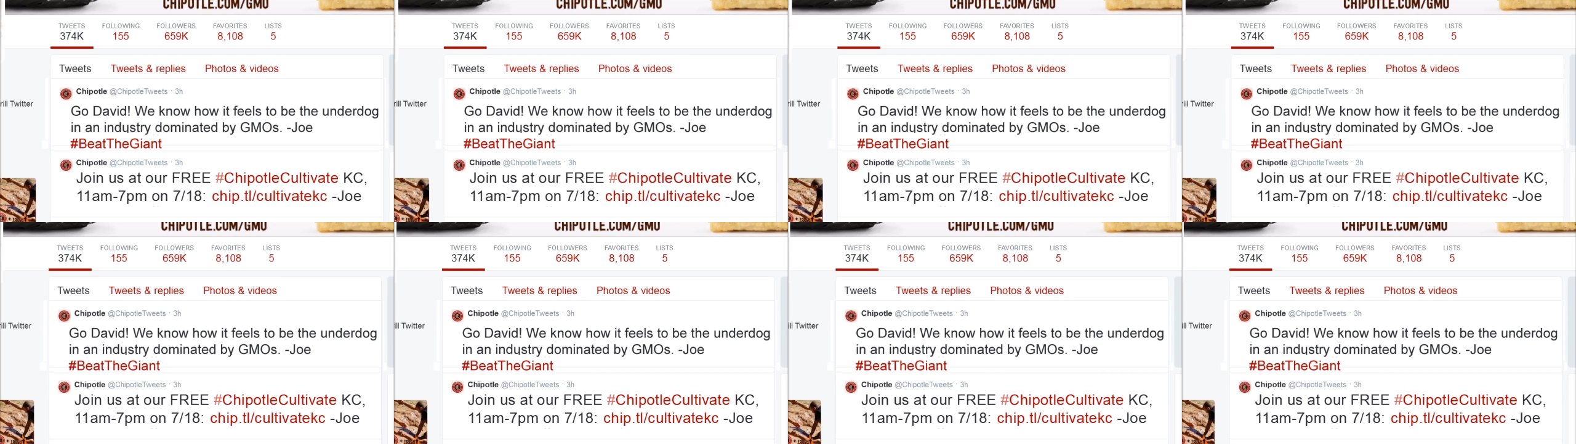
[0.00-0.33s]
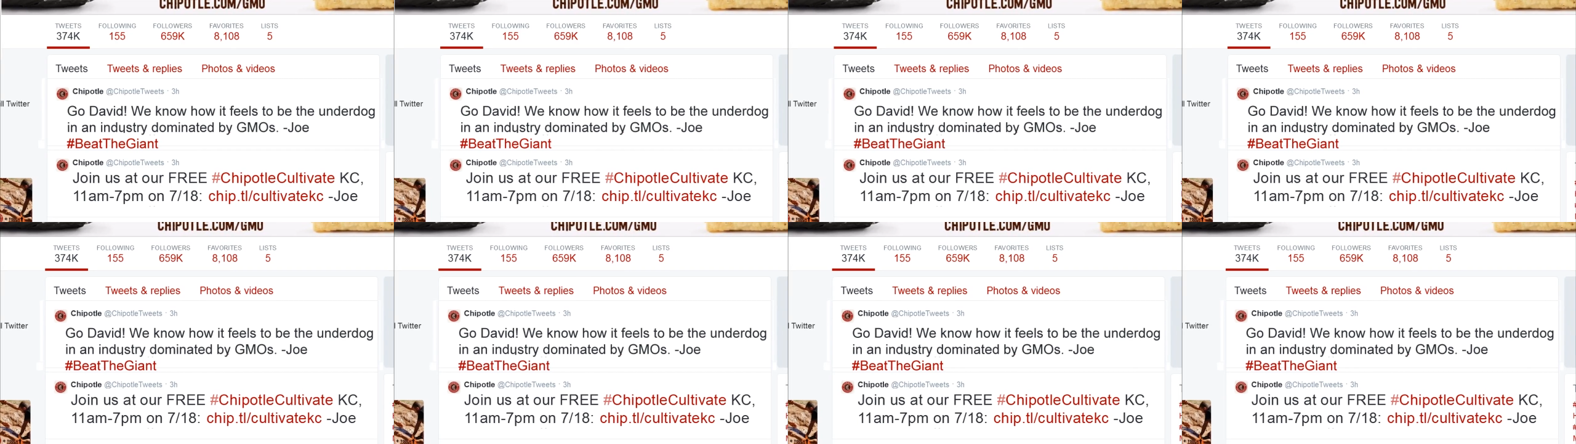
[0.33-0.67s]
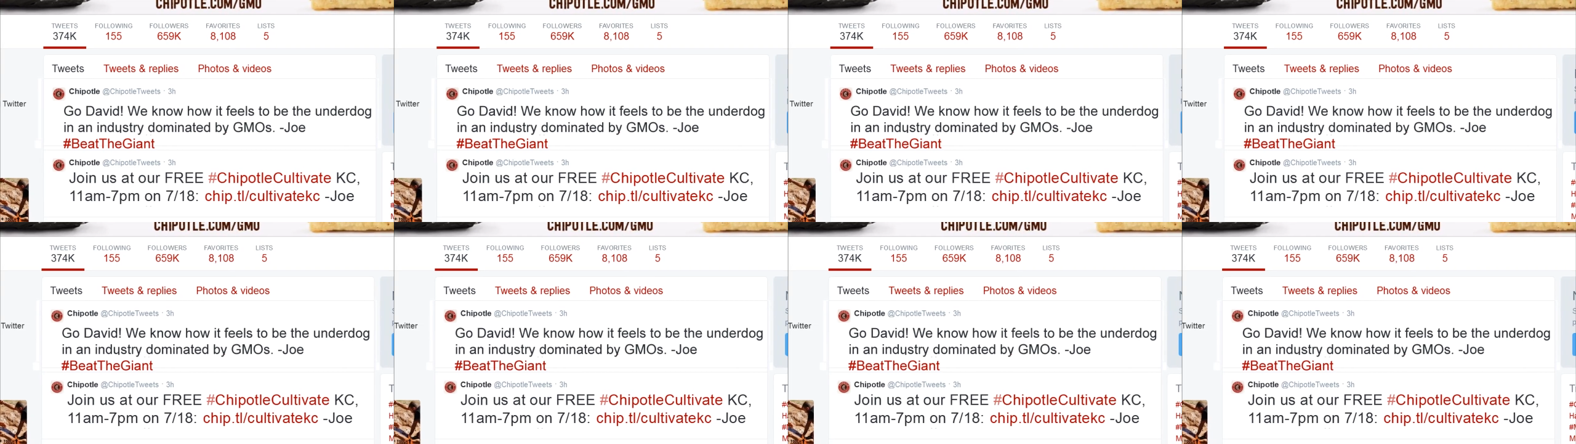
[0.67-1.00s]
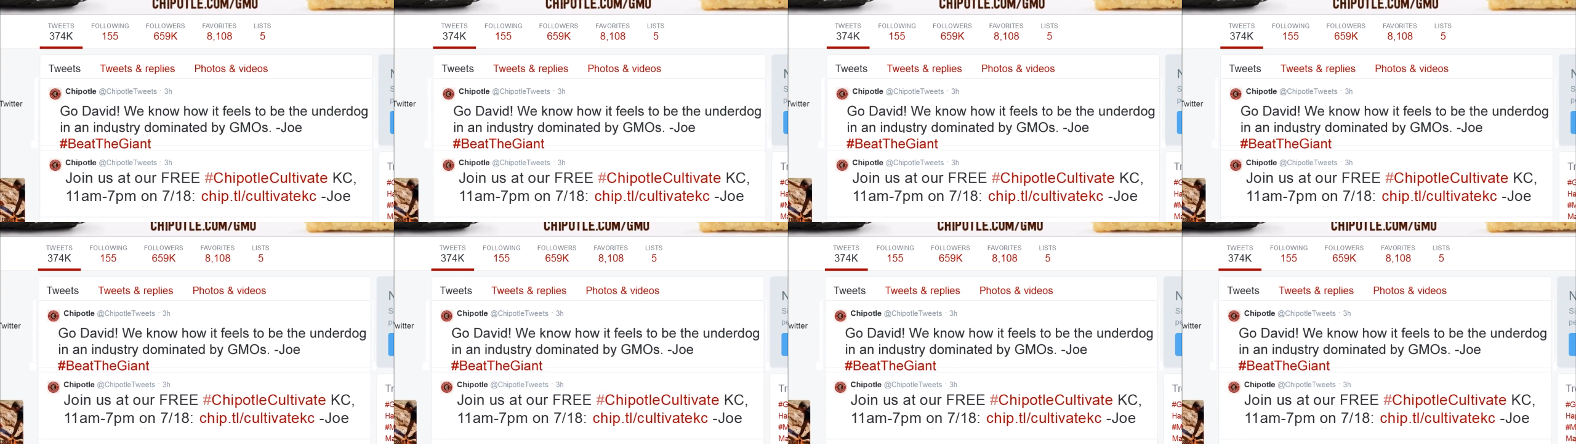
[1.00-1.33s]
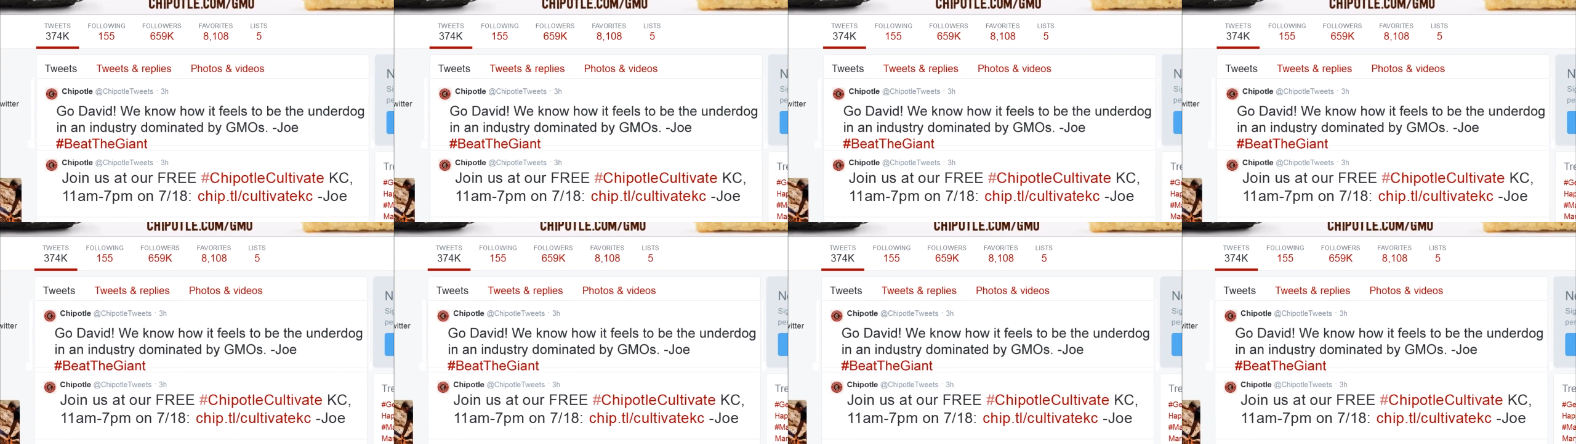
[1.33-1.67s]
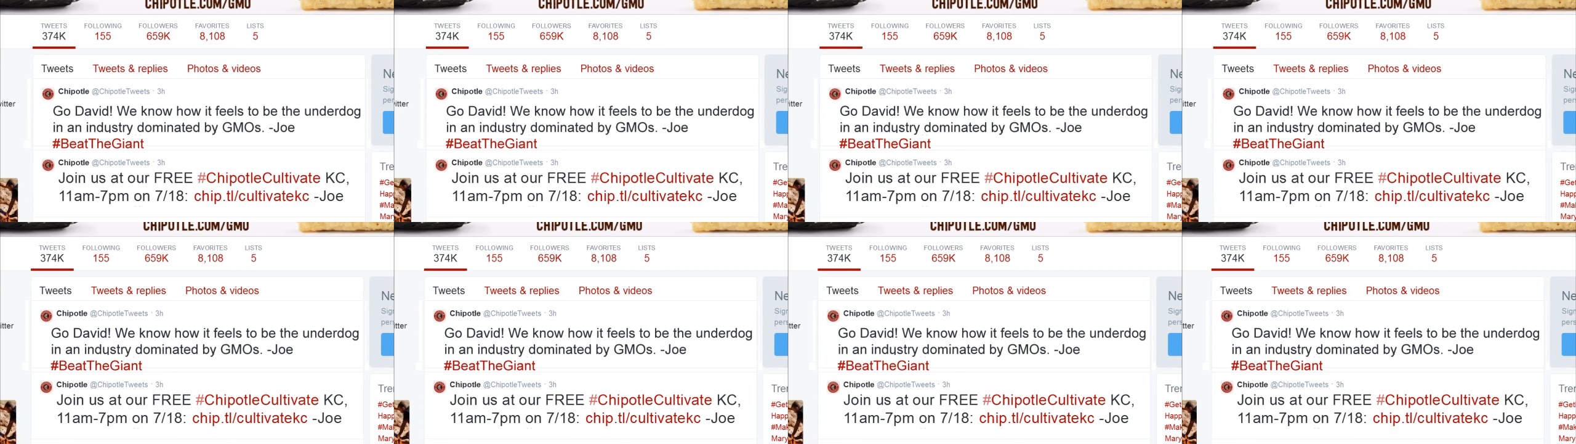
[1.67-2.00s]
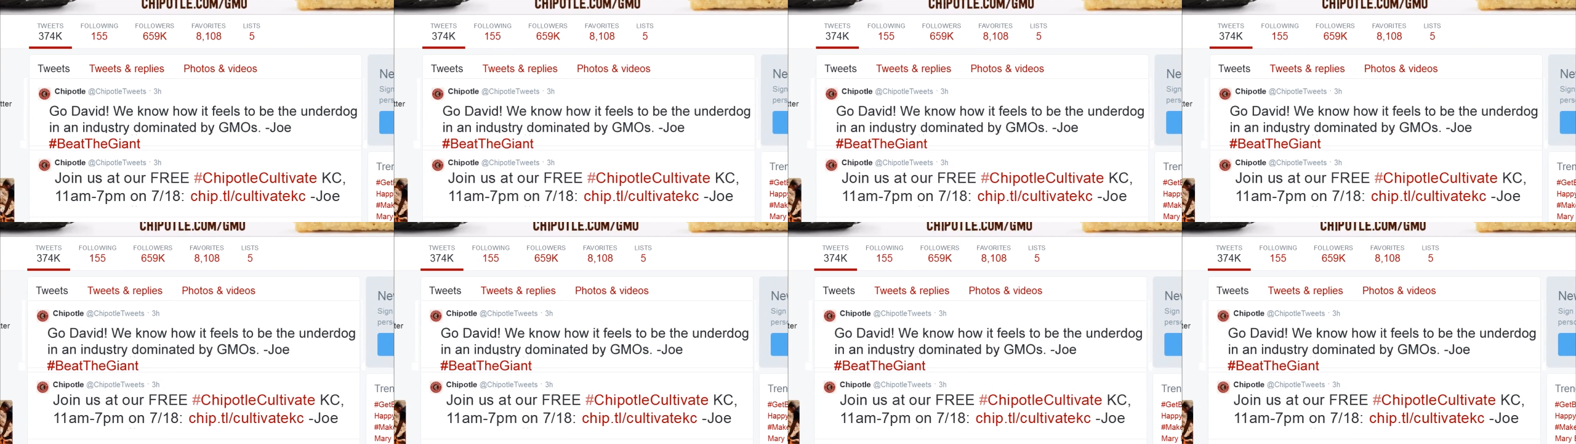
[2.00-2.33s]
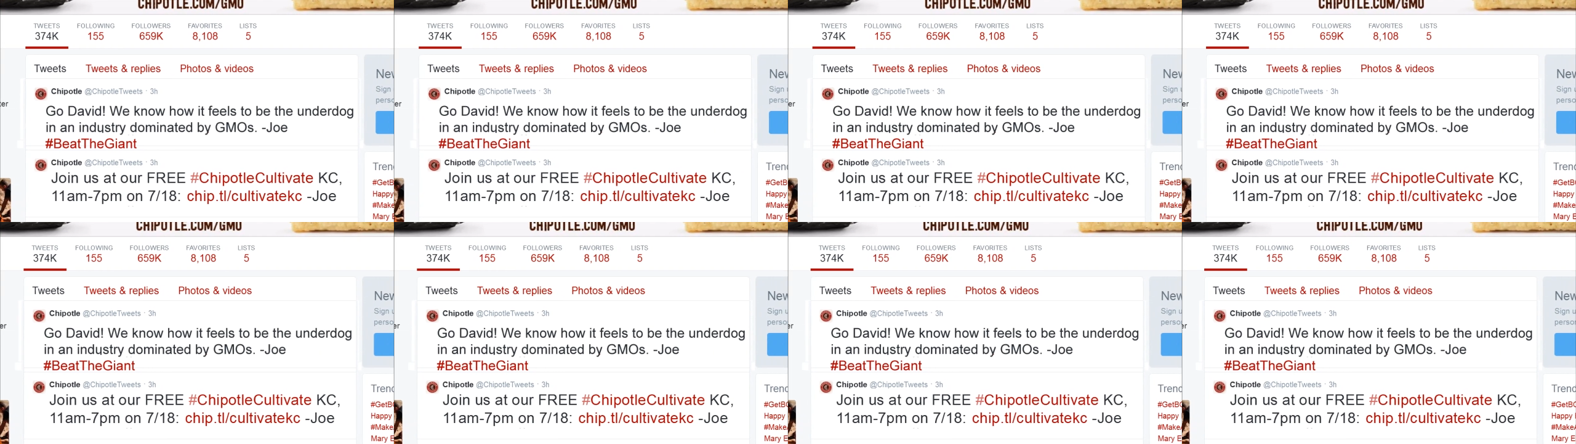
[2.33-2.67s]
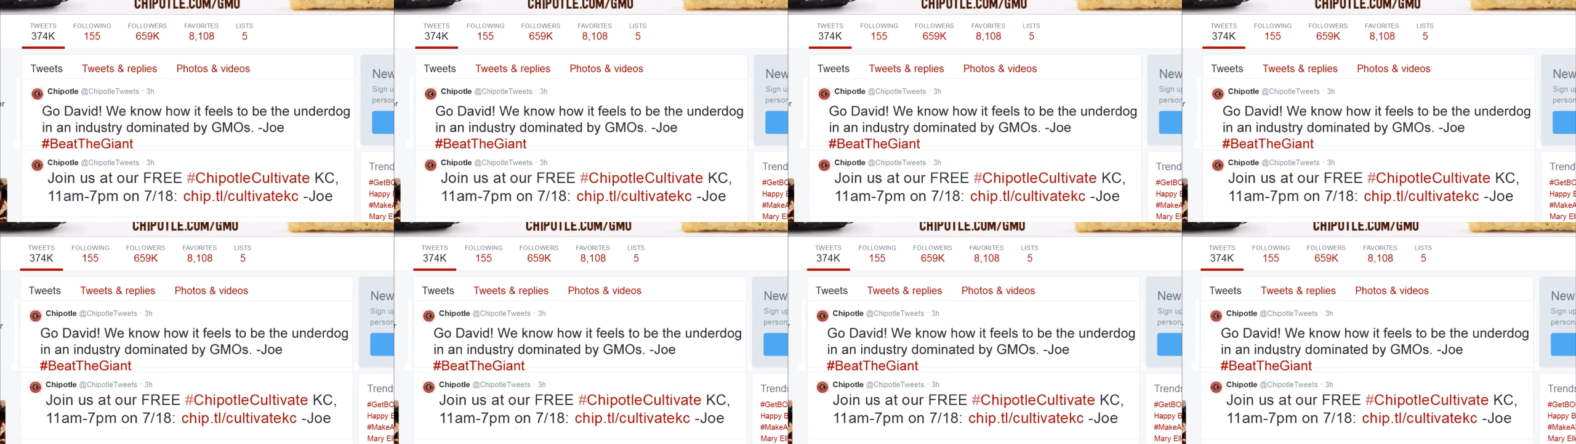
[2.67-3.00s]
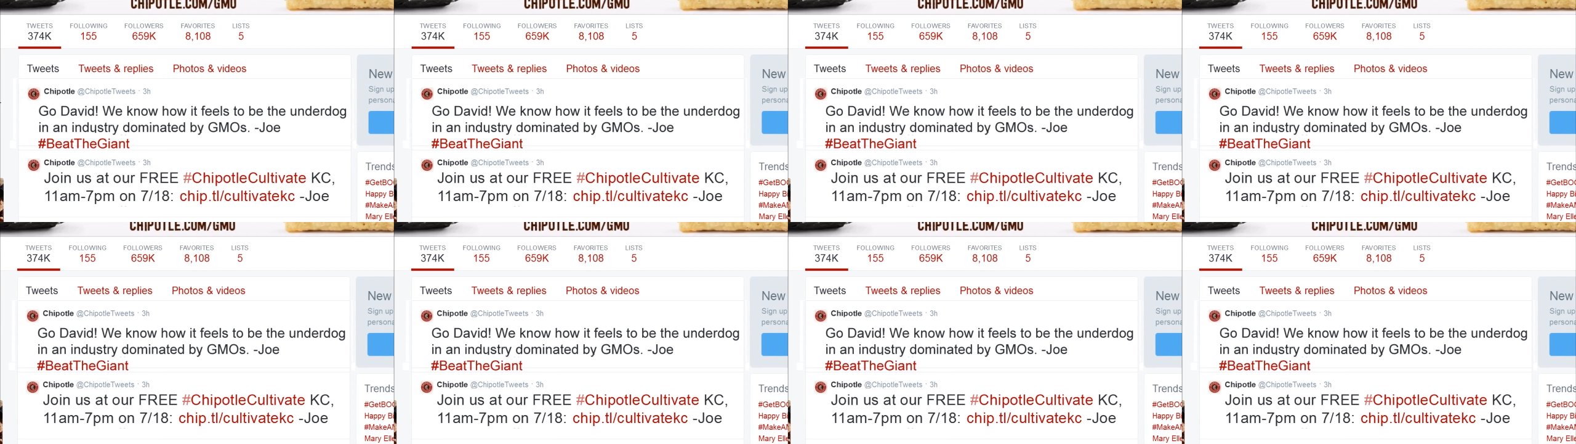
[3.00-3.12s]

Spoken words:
Nobody's mouth can be seen.